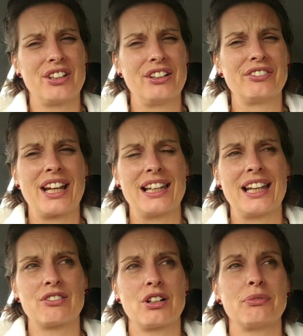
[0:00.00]
half get
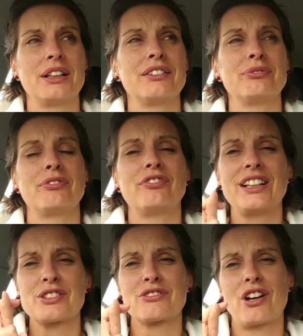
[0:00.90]
leg rub, and
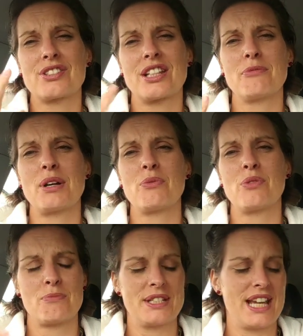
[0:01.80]
fingers crossed it'll be a
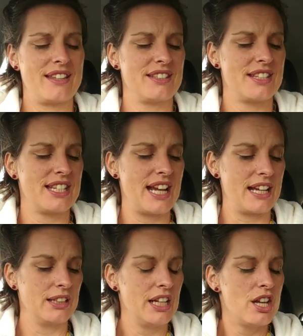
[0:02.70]
warmer day than today.
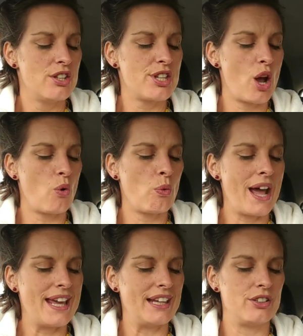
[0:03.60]
So
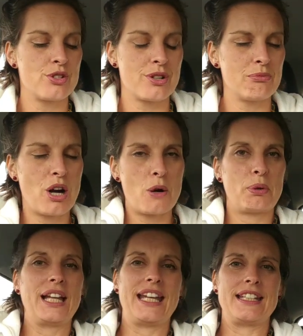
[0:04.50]
weigh in, drum roll
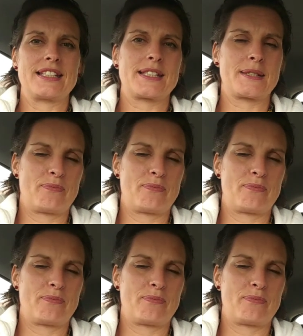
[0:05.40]
please.